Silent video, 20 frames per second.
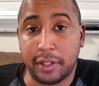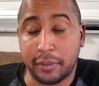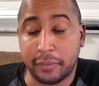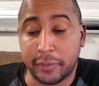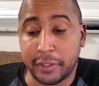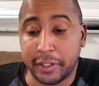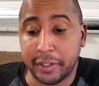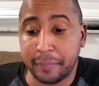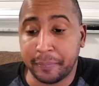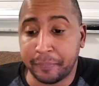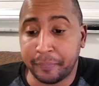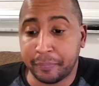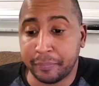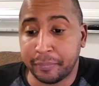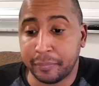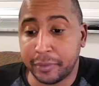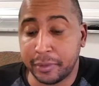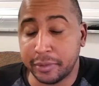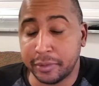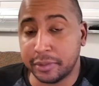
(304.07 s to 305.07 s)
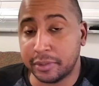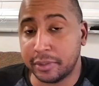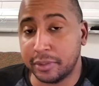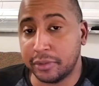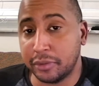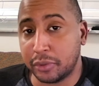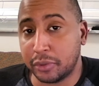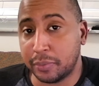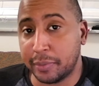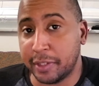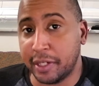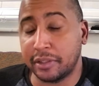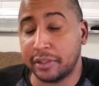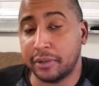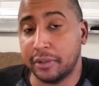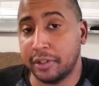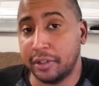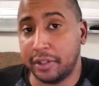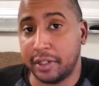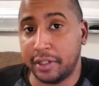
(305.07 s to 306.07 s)
way, use a surgical mask or
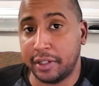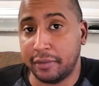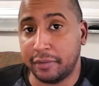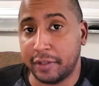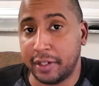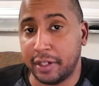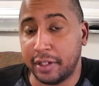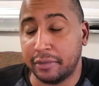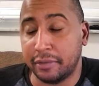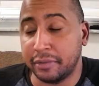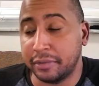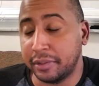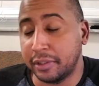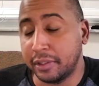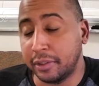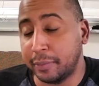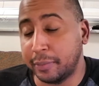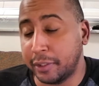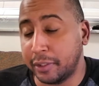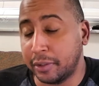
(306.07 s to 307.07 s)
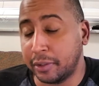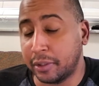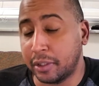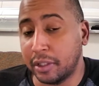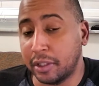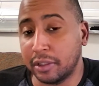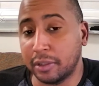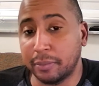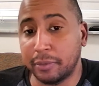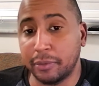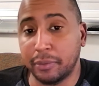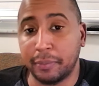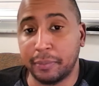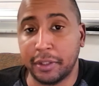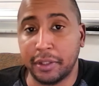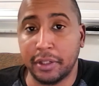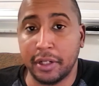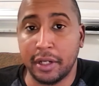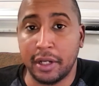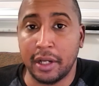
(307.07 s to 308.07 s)
N95. A little bit uncomfortable,
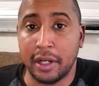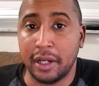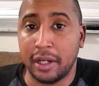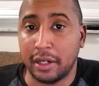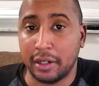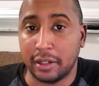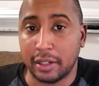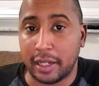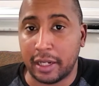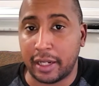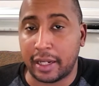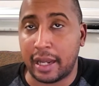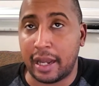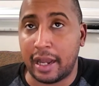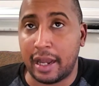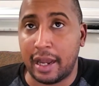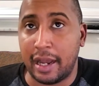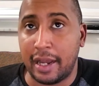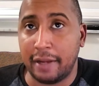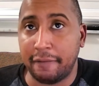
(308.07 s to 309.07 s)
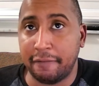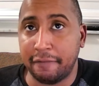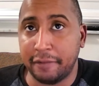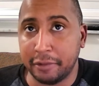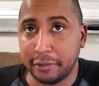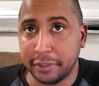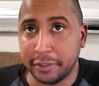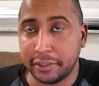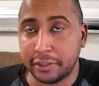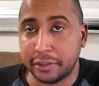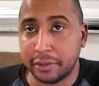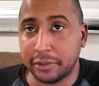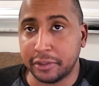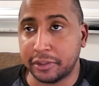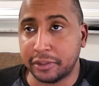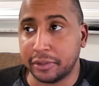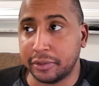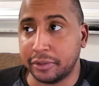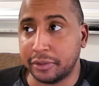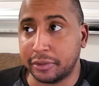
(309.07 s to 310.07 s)
but like I feel as though the
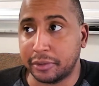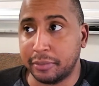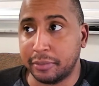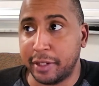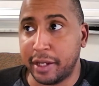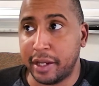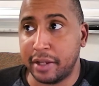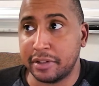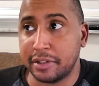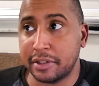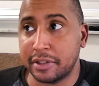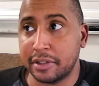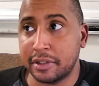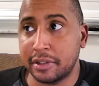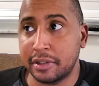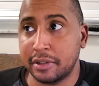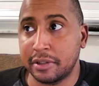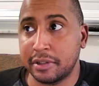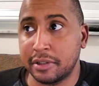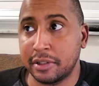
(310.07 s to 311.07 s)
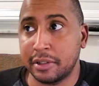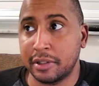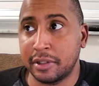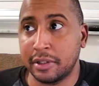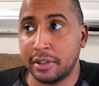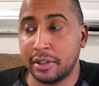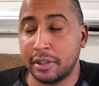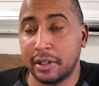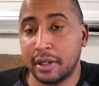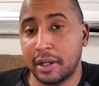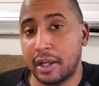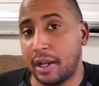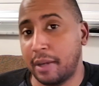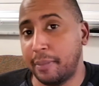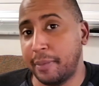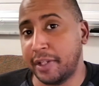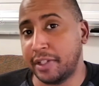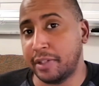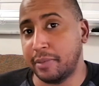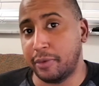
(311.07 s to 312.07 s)
surgical mask kind of
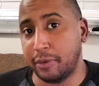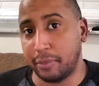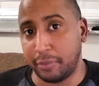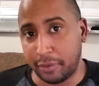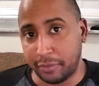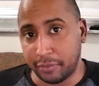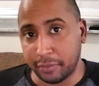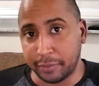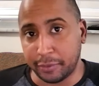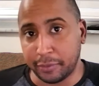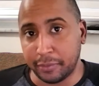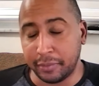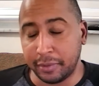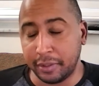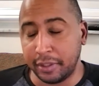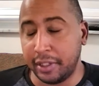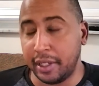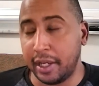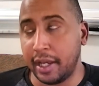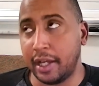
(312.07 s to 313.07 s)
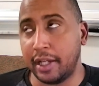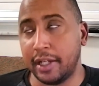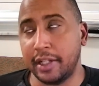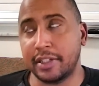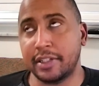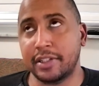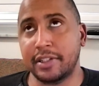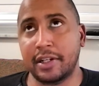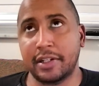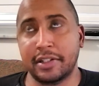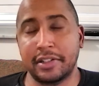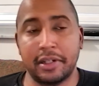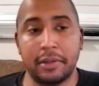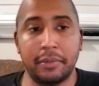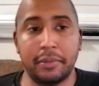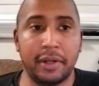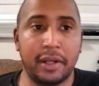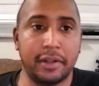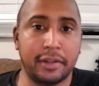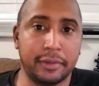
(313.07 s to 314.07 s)
makes it more breathable. Yeah, it sucks that
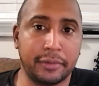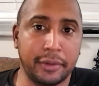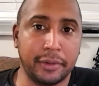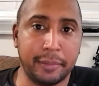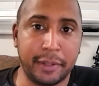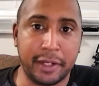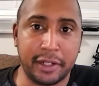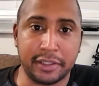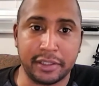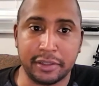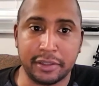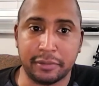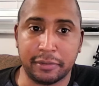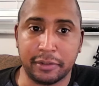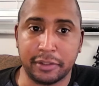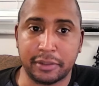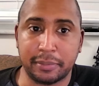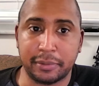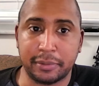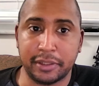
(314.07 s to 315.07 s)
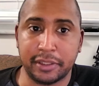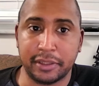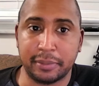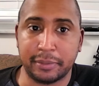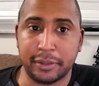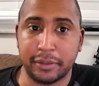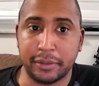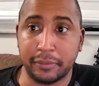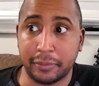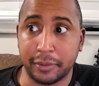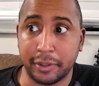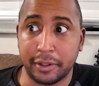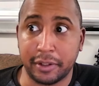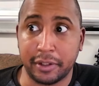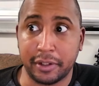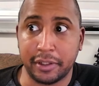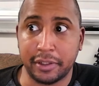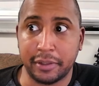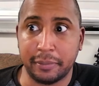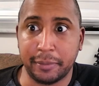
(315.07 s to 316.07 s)
we have to wear masks in the first place, but we
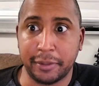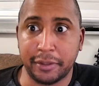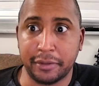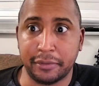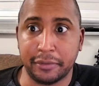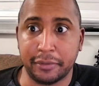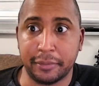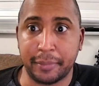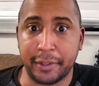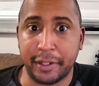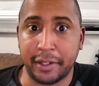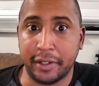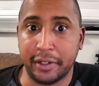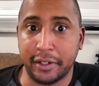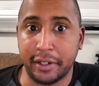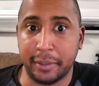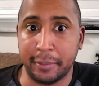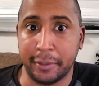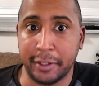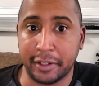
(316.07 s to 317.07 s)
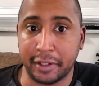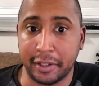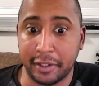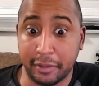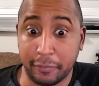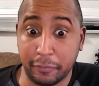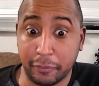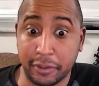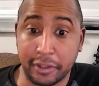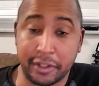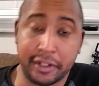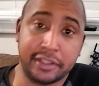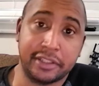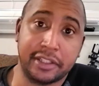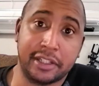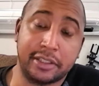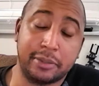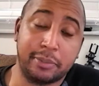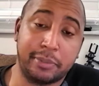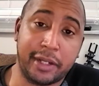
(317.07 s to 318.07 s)
are in the middle of a pandemic, and one that's
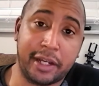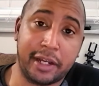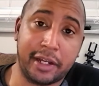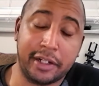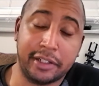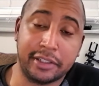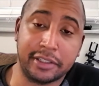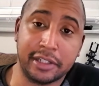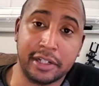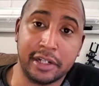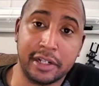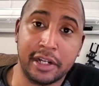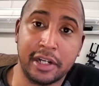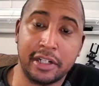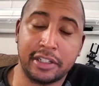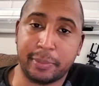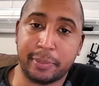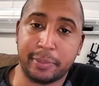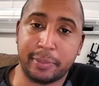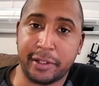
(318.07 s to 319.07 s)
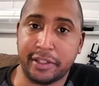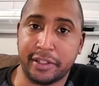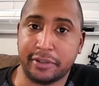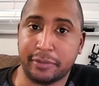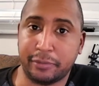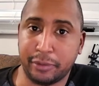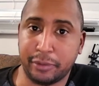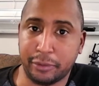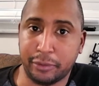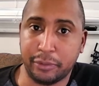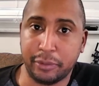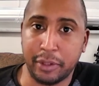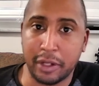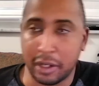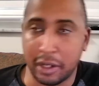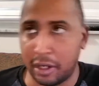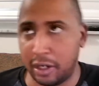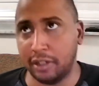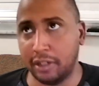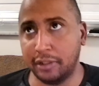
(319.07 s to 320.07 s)
as bad as the Spanish flu
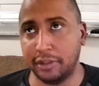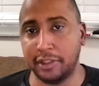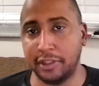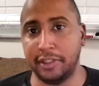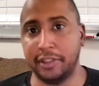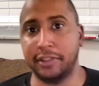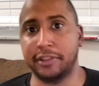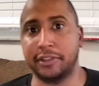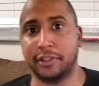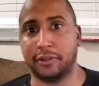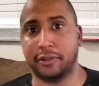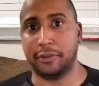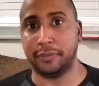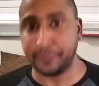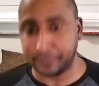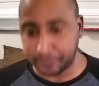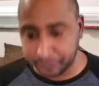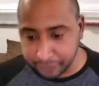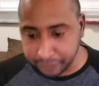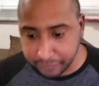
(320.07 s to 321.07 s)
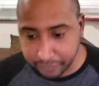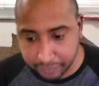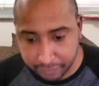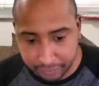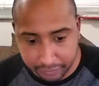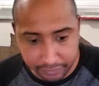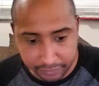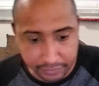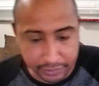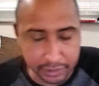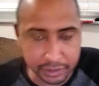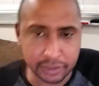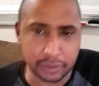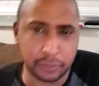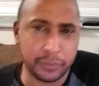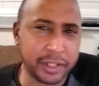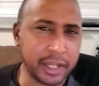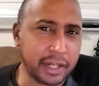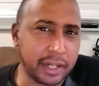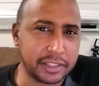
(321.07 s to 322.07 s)
100 years ago. So
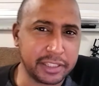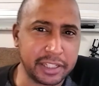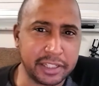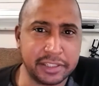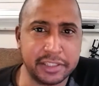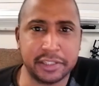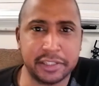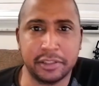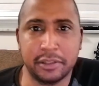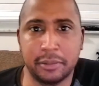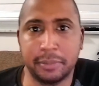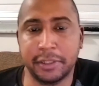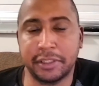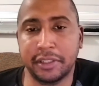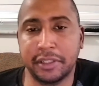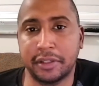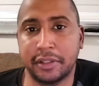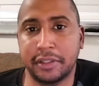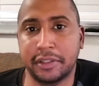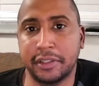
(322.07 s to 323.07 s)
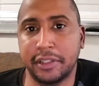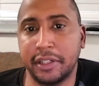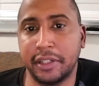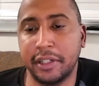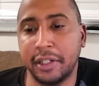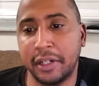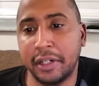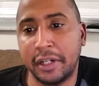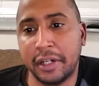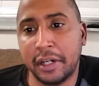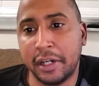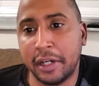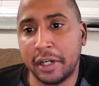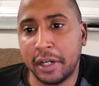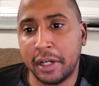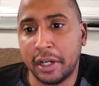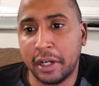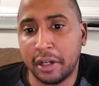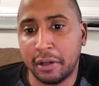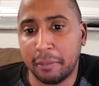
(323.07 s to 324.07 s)
we got to take this a little bit seriously.
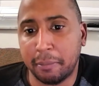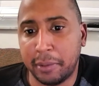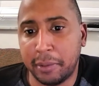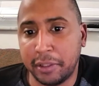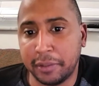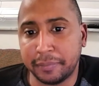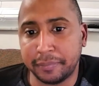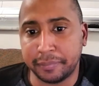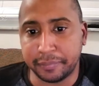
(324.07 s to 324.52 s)
But